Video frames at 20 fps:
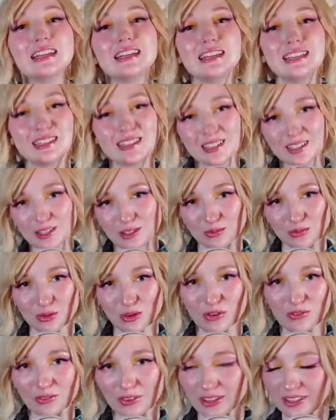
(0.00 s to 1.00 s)
Anything is
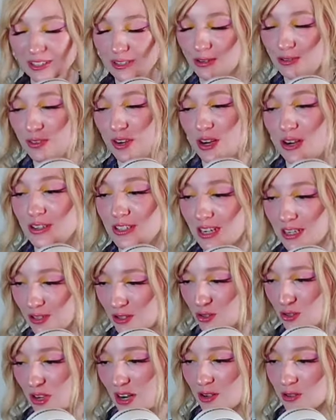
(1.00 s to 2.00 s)
more fun than a ferret
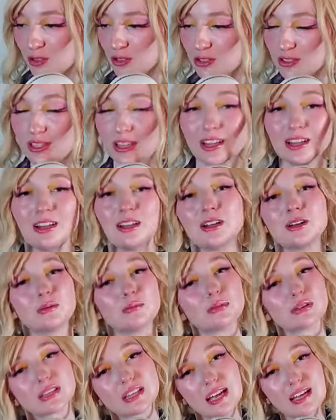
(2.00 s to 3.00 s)
down your trousers.
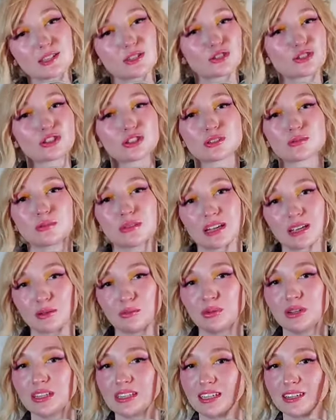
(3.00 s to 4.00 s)
But that's just my
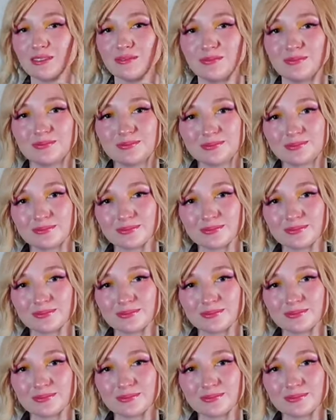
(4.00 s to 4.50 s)
opinion.